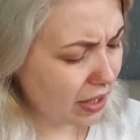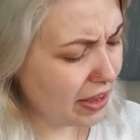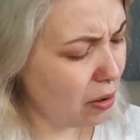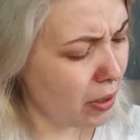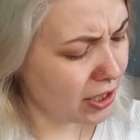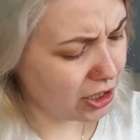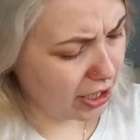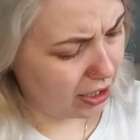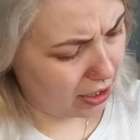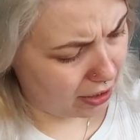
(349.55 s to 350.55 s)
They were
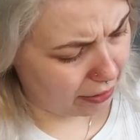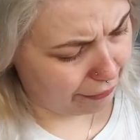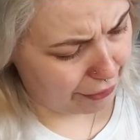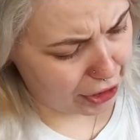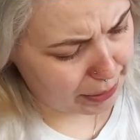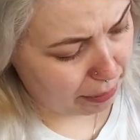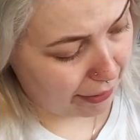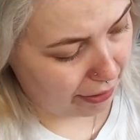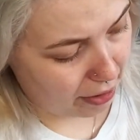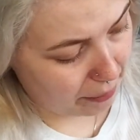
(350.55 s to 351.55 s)
actually the first
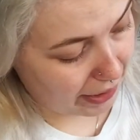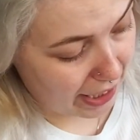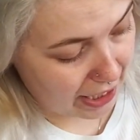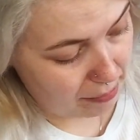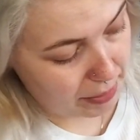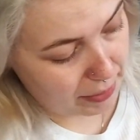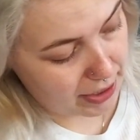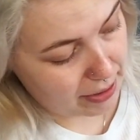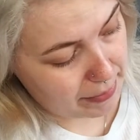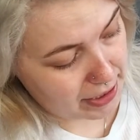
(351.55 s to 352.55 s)
brand that I became a
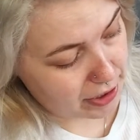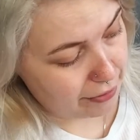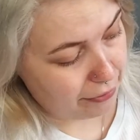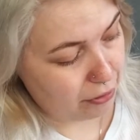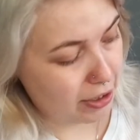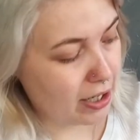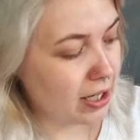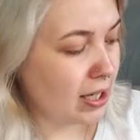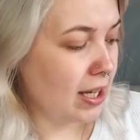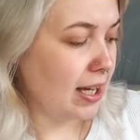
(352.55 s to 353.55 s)
brand ambassador for,
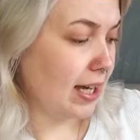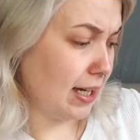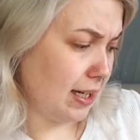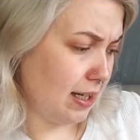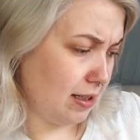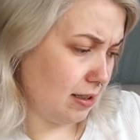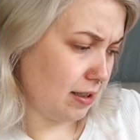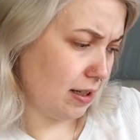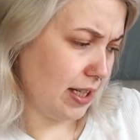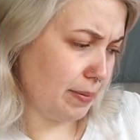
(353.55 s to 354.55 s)
and
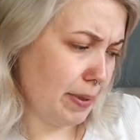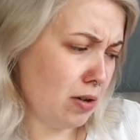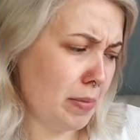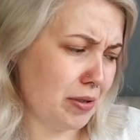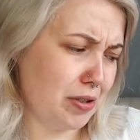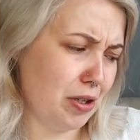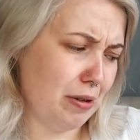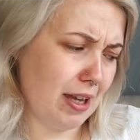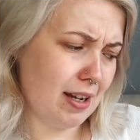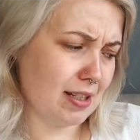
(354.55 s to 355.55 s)
it's been almost 2
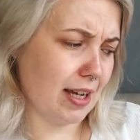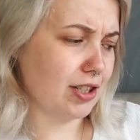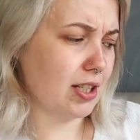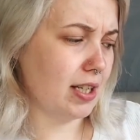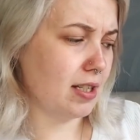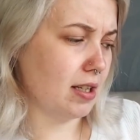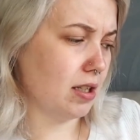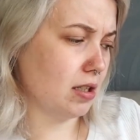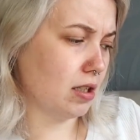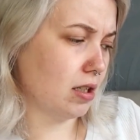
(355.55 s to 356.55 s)
years actually
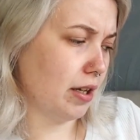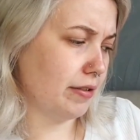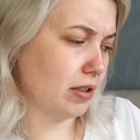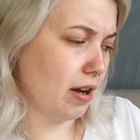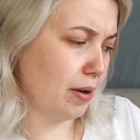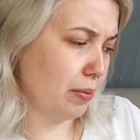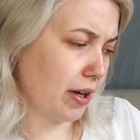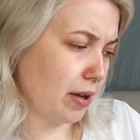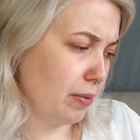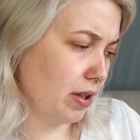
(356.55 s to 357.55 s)
since I've started
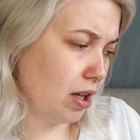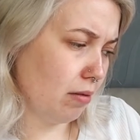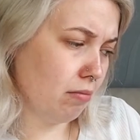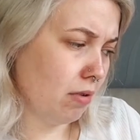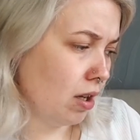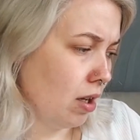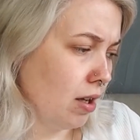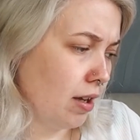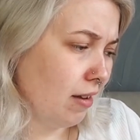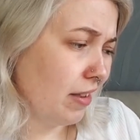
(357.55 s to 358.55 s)
working with them.
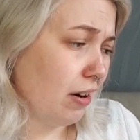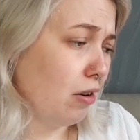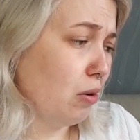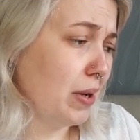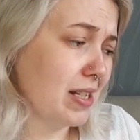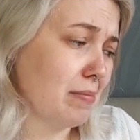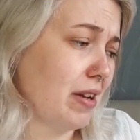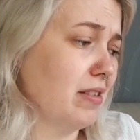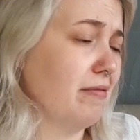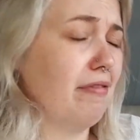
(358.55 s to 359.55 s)
They're always
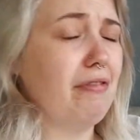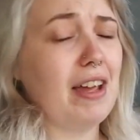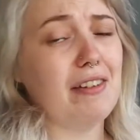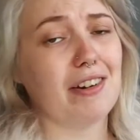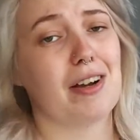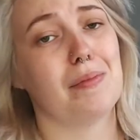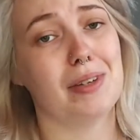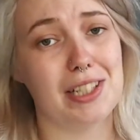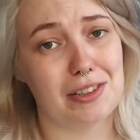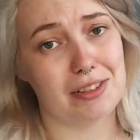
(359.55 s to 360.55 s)
my favourite
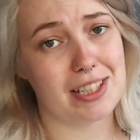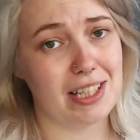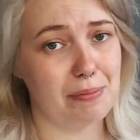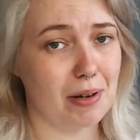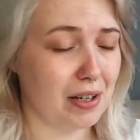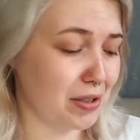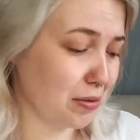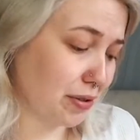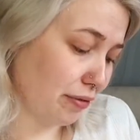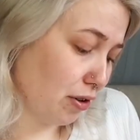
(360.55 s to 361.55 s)
company to receive
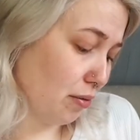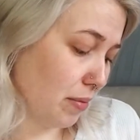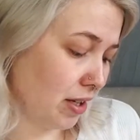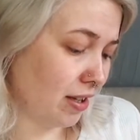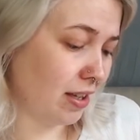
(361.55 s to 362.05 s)
parcels from,